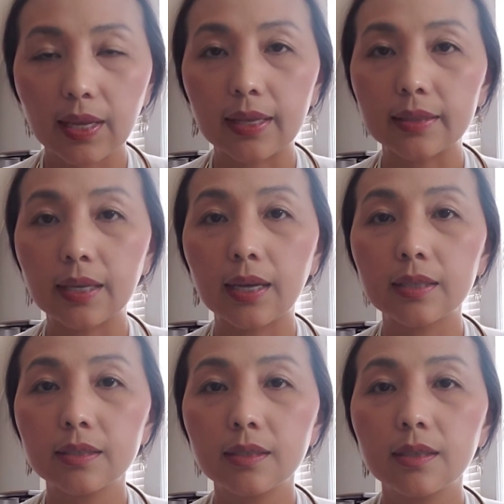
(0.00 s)
And
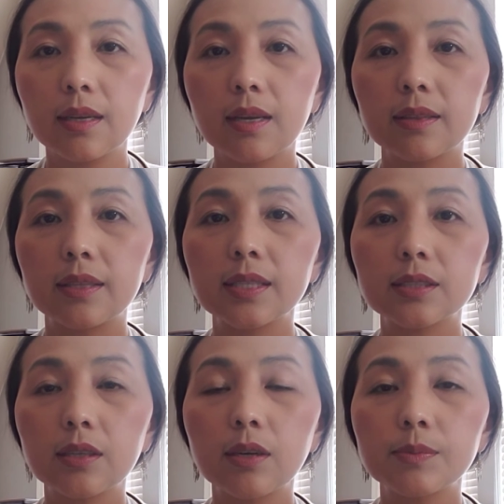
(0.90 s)
then this
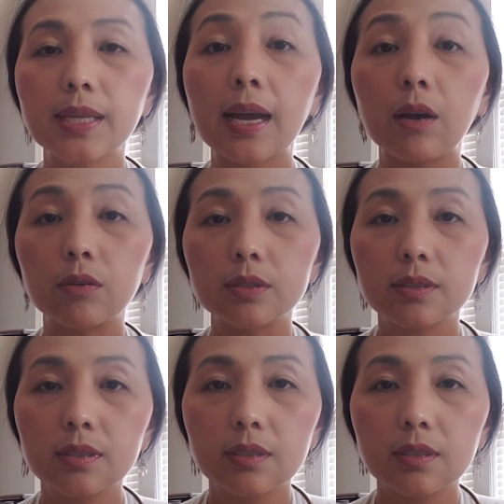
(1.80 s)
comes out,